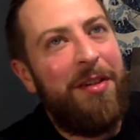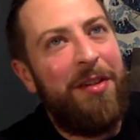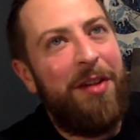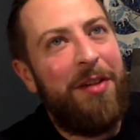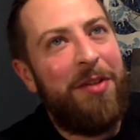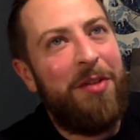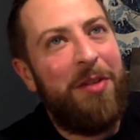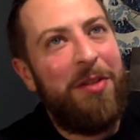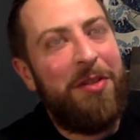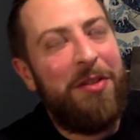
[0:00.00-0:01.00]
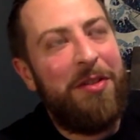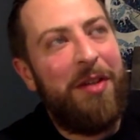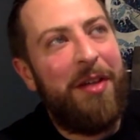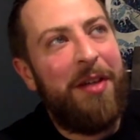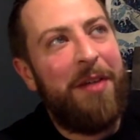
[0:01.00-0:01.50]
not so much
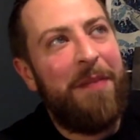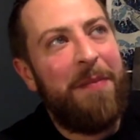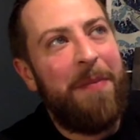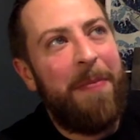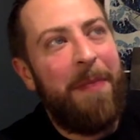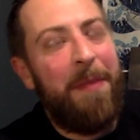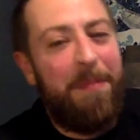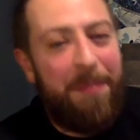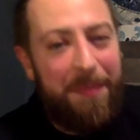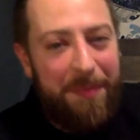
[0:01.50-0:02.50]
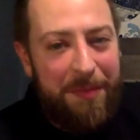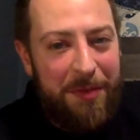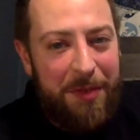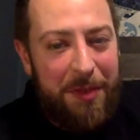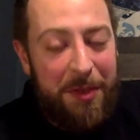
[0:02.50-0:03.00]
like
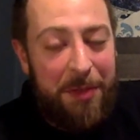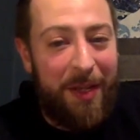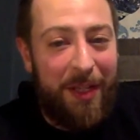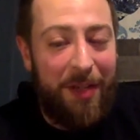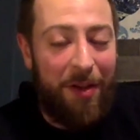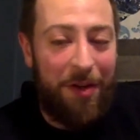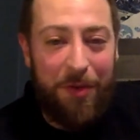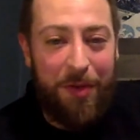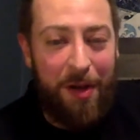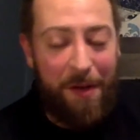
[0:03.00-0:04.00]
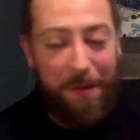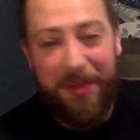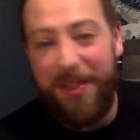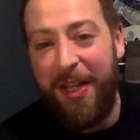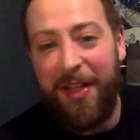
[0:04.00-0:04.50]
specking on a new comic
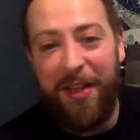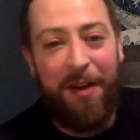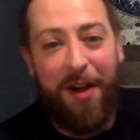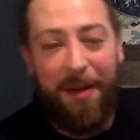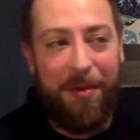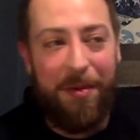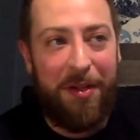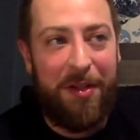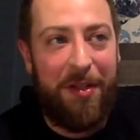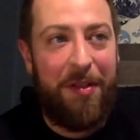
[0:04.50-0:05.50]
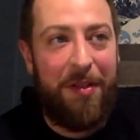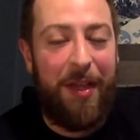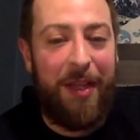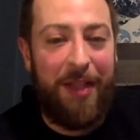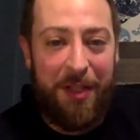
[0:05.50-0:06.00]
book day, like hot book
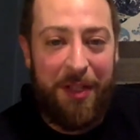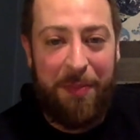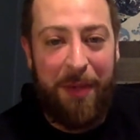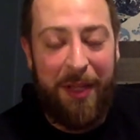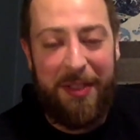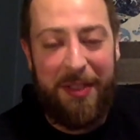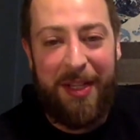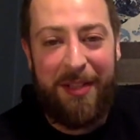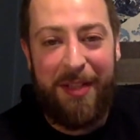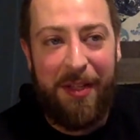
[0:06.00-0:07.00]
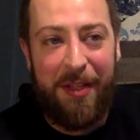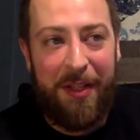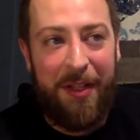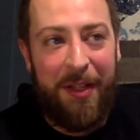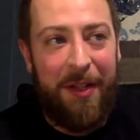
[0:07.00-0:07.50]
thing, and then it spikes and then I sell
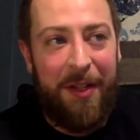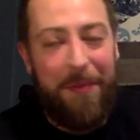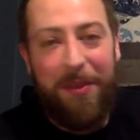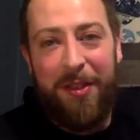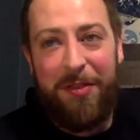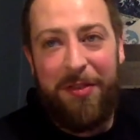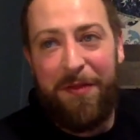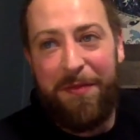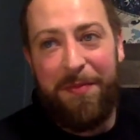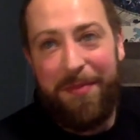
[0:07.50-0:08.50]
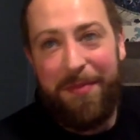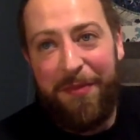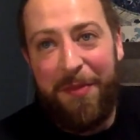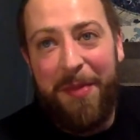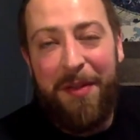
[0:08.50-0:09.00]
it. It's,
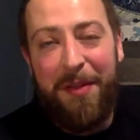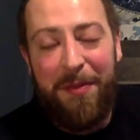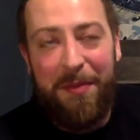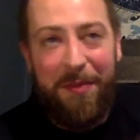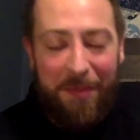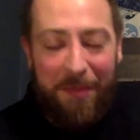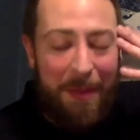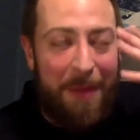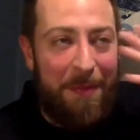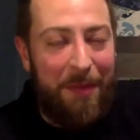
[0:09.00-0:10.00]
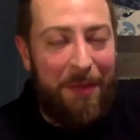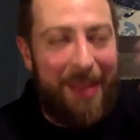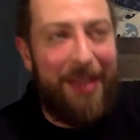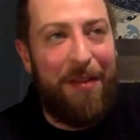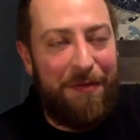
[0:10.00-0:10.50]
for me, when I
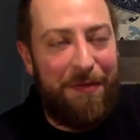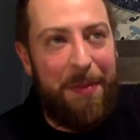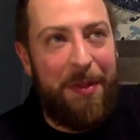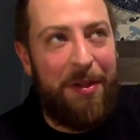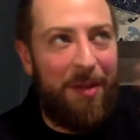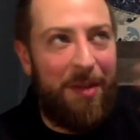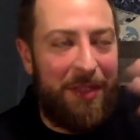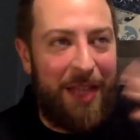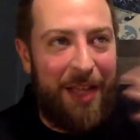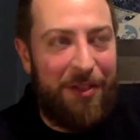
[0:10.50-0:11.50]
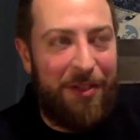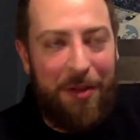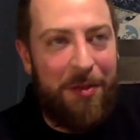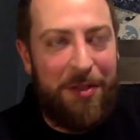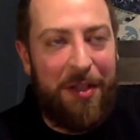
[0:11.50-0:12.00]
think of flipping comics, I just
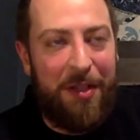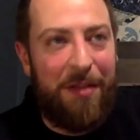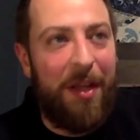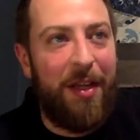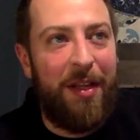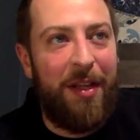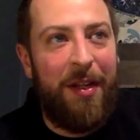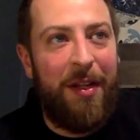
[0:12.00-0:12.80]
always think of like